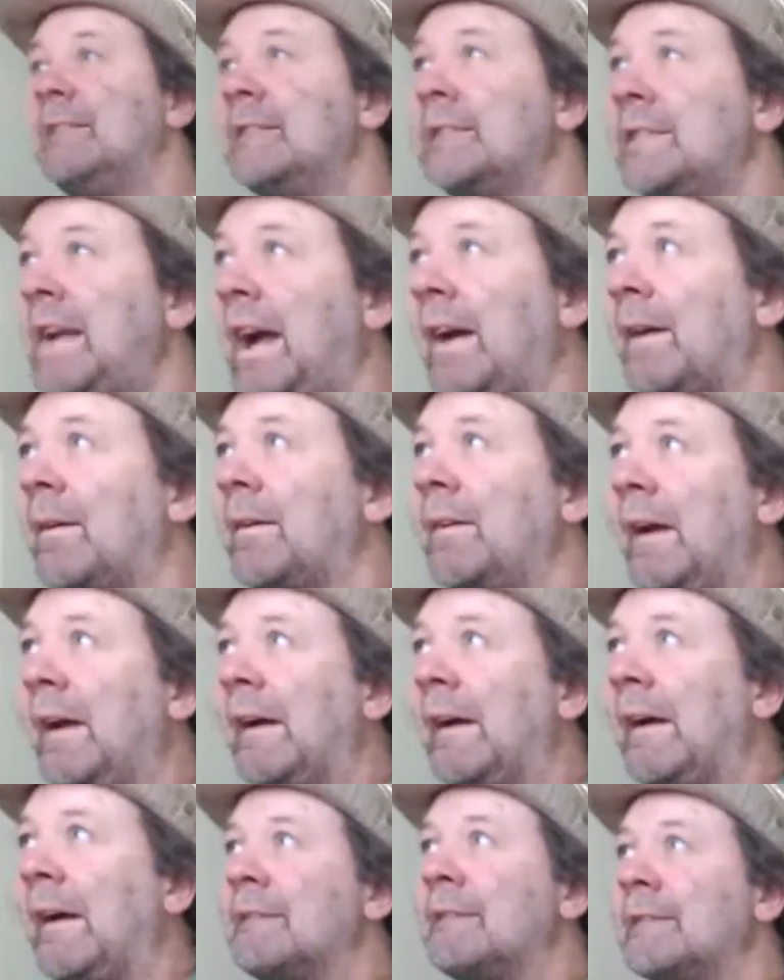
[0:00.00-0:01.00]
Yeah.
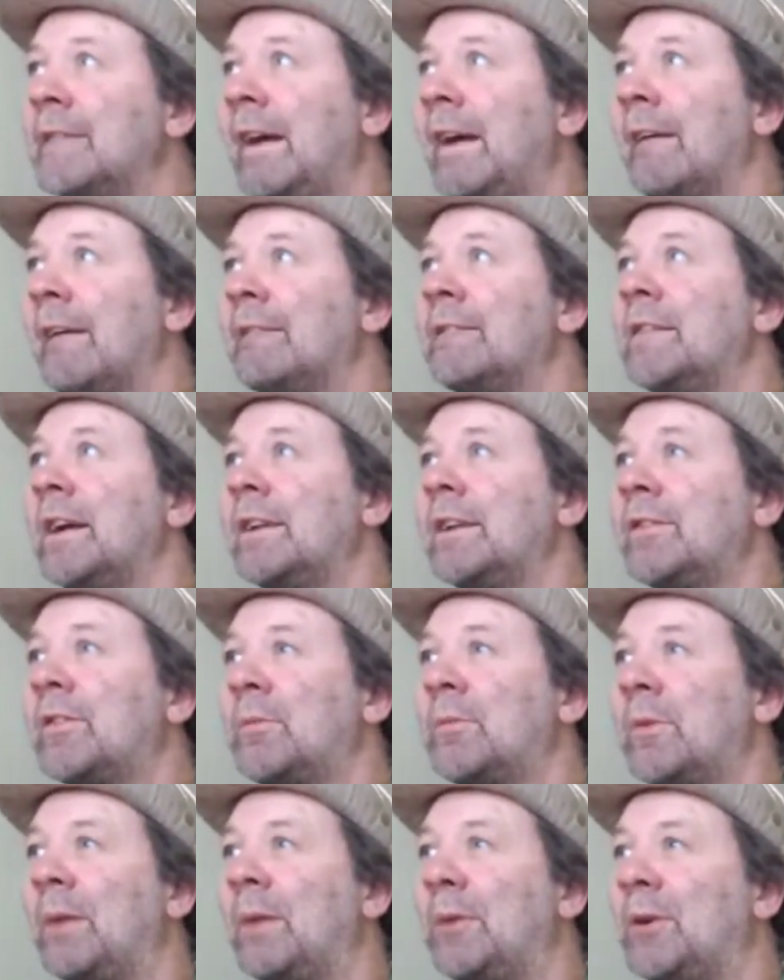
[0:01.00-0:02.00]
That's
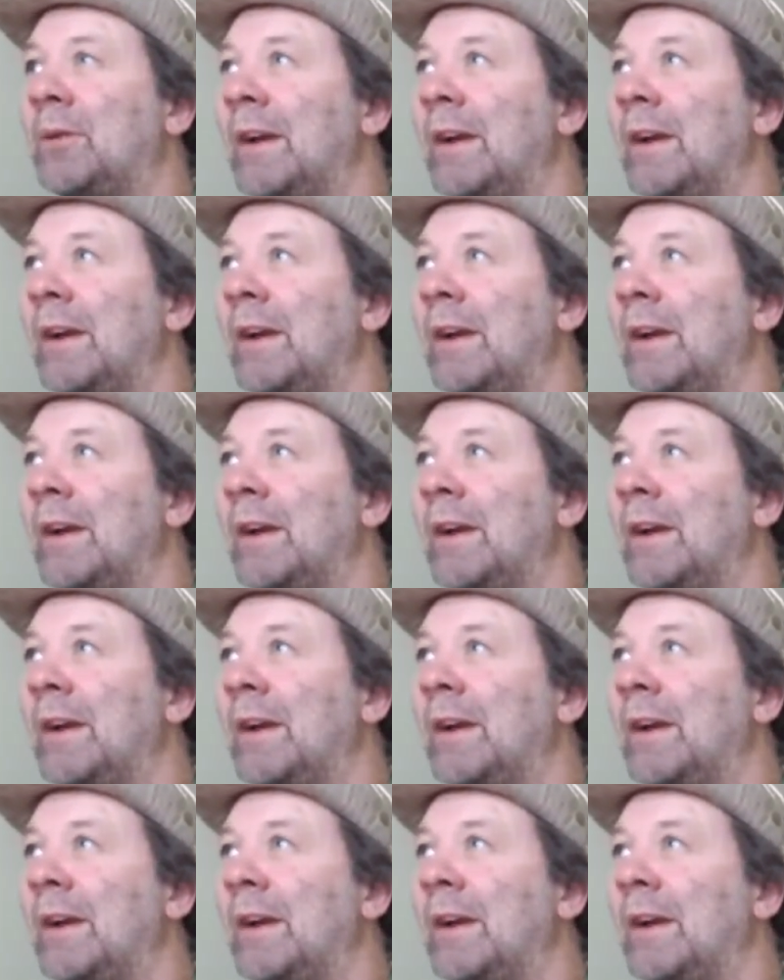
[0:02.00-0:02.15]
what I'm doing.